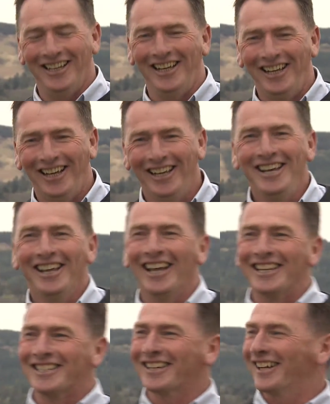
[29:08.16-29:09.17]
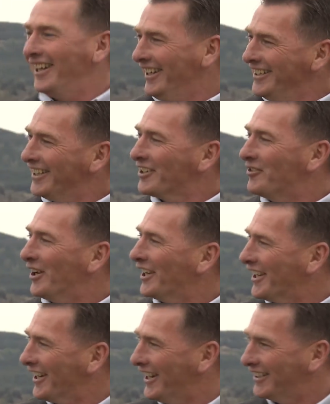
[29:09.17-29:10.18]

that's quite, quite correct.